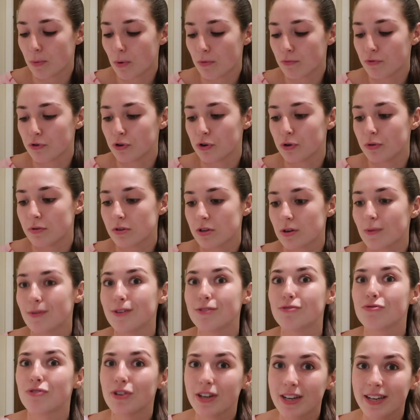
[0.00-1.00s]
what route, so I
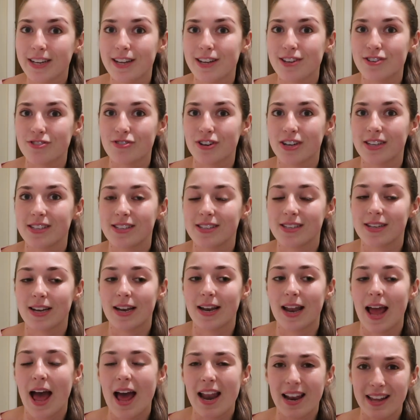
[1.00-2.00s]
was really interested
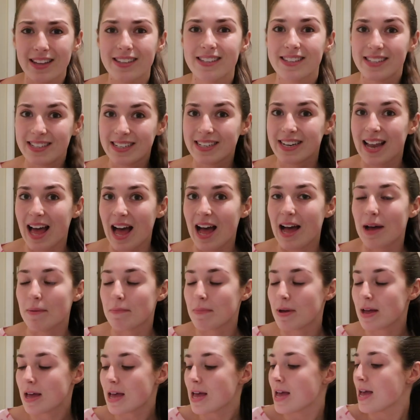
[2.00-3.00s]
in it and I still
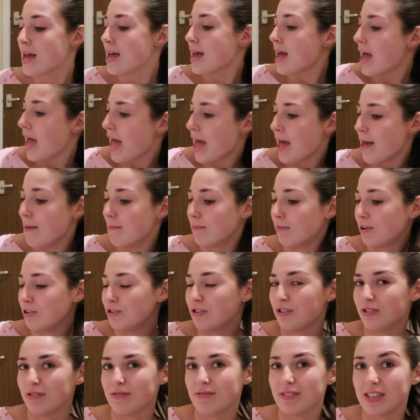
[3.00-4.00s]
am, but
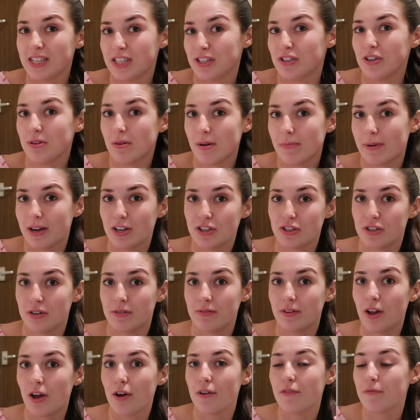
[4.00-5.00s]
it's not my passion
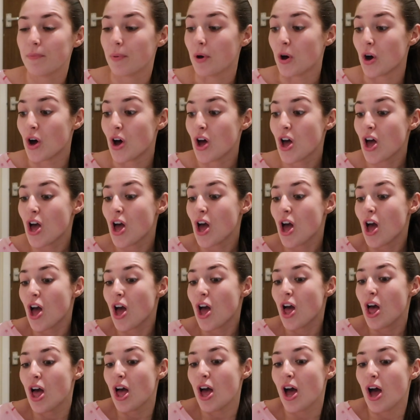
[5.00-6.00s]
of life. But
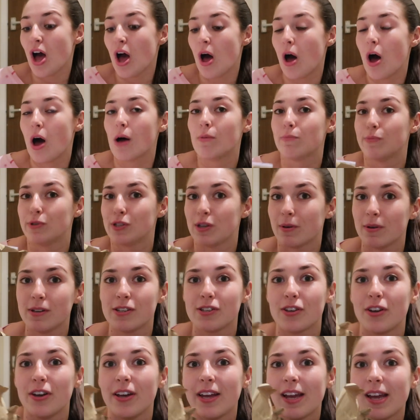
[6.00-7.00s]
I'm so
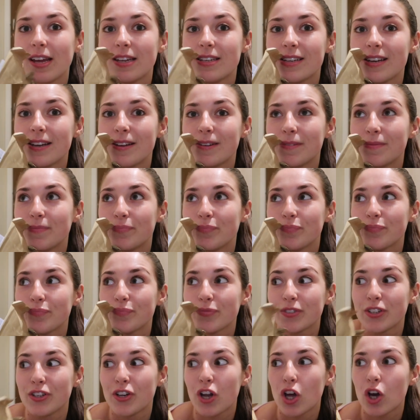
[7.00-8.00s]
excited.
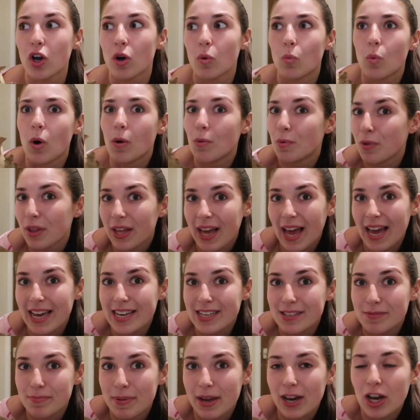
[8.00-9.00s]
Like, what will the
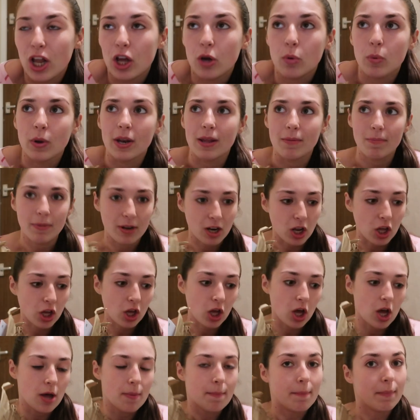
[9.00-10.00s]
case be like? Will it be
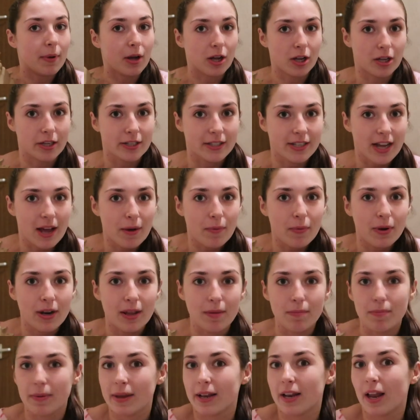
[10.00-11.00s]
like a murder? Will
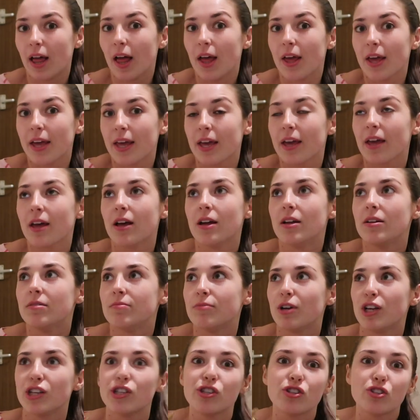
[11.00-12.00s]
it be like
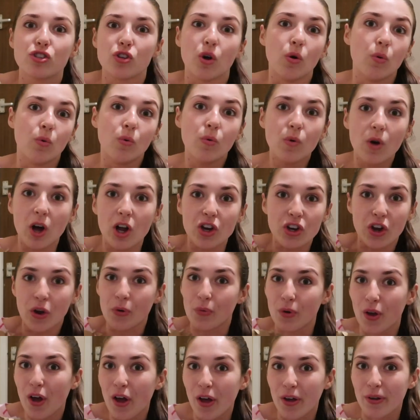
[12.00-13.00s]
a stall? I
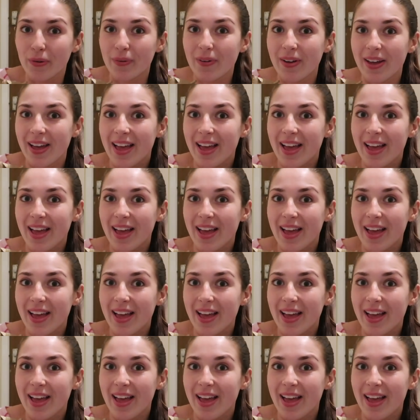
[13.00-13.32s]
don't know.